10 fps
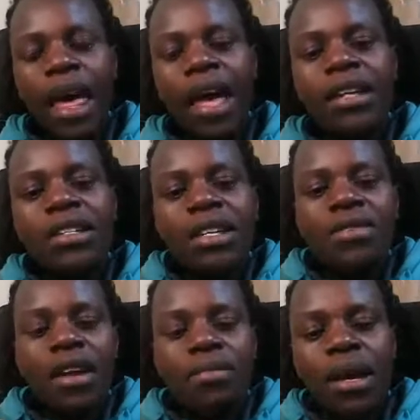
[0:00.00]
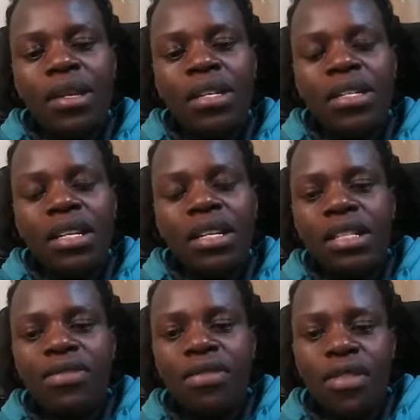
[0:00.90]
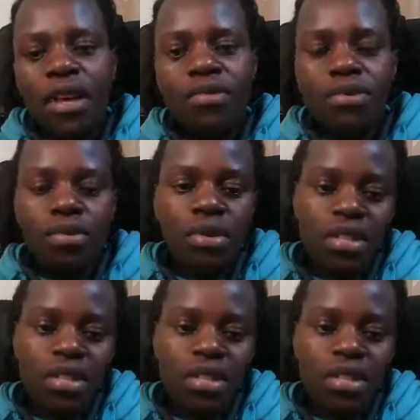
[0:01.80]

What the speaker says: and even made it easy for them to